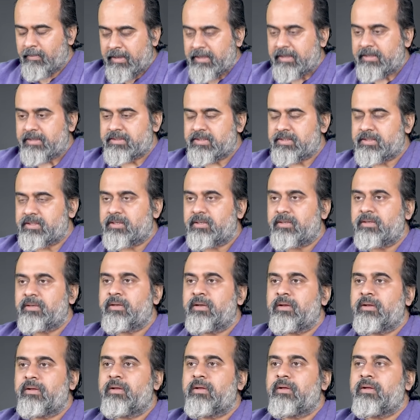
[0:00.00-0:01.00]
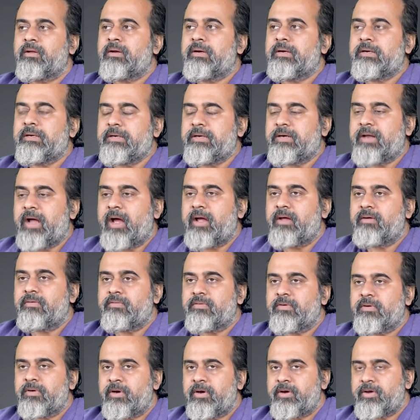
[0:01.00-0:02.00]
Better still,
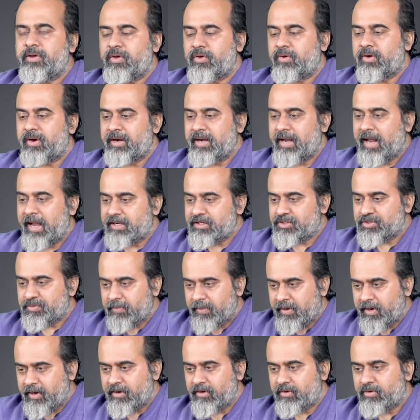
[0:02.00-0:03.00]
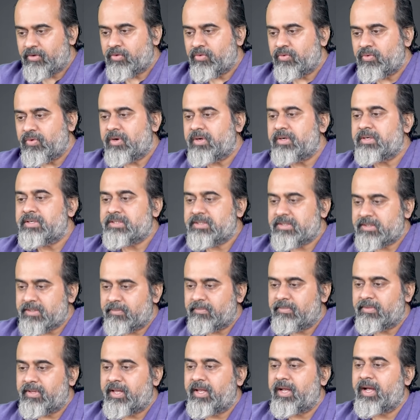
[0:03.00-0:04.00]
divert your attachment towards
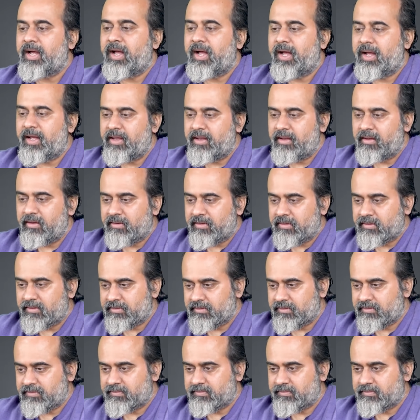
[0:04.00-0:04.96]
something higher.